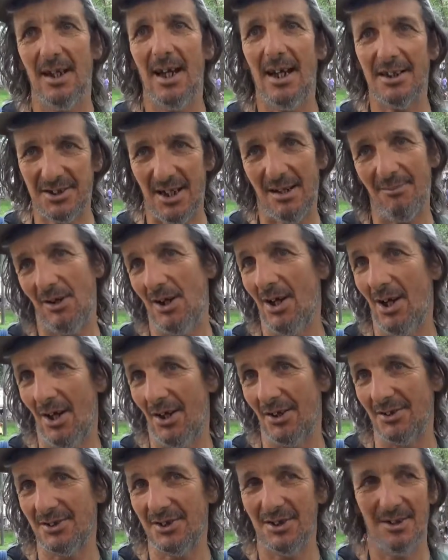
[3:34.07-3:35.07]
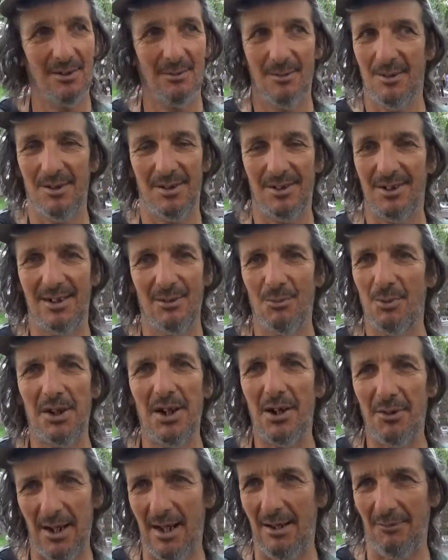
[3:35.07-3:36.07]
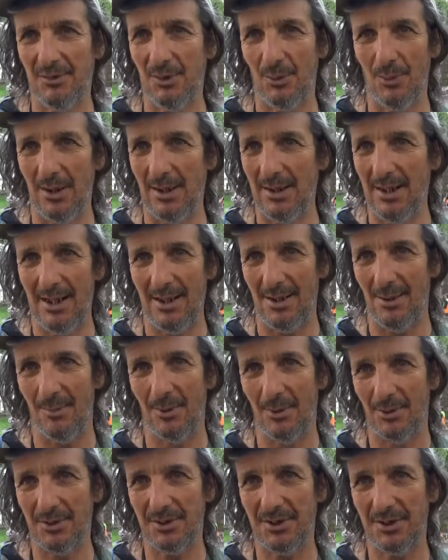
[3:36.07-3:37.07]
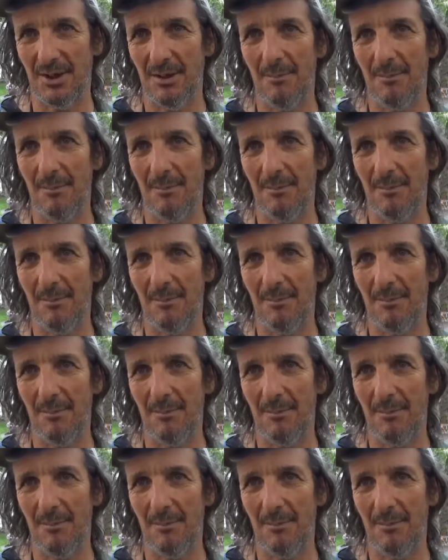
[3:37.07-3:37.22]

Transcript: As I've learned, we don't have to eat animals